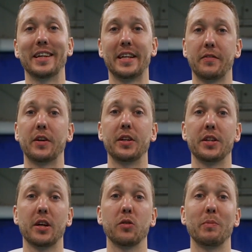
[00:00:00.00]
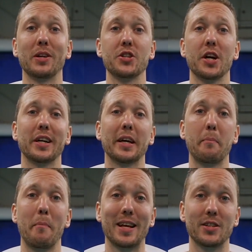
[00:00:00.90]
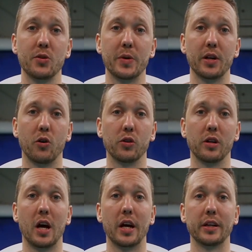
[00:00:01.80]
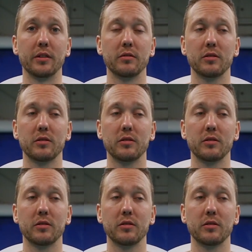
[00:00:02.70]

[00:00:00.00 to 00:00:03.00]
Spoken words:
definitely check out my Juggling Mastery online.